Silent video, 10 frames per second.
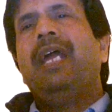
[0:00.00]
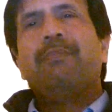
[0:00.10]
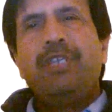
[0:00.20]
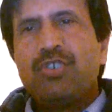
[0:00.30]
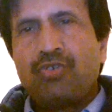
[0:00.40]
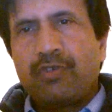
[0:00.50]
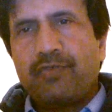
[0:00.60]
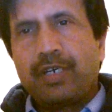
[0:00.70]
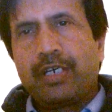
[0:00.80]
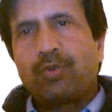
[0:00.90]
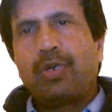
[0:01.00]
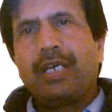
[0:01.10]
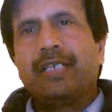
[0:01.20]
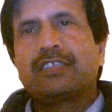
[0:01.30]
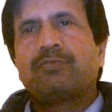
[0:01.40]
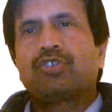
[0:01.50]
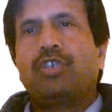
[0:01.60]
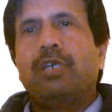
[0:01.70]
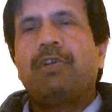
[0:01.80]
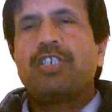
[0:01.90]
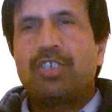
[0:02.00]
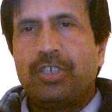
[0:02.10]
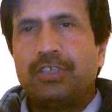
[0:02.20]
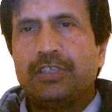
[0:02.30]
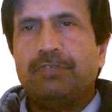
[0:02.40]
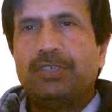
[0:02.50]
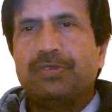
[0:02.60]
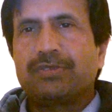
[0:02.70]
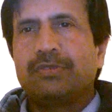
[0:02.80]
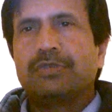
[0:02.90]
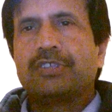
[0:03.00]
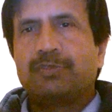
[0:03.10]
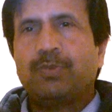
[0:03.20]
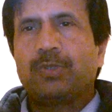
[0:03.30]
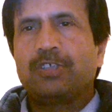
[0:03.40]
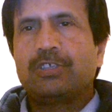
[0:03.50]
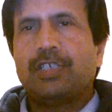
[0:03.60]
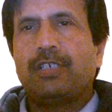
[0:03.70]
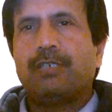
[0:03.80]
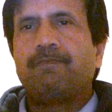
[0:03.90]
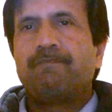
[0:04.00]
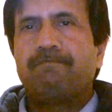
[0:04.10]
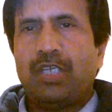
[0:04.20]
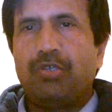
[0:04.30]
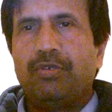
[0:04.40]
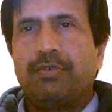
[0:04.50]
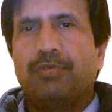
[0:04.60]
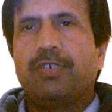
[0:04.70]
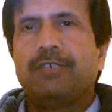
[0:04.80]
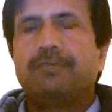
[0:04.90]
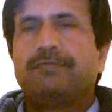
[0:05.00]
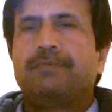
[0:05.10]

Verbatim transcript: And please do not forget to like, subscribe, and share these videos to support this channel. Thank you and goodbye.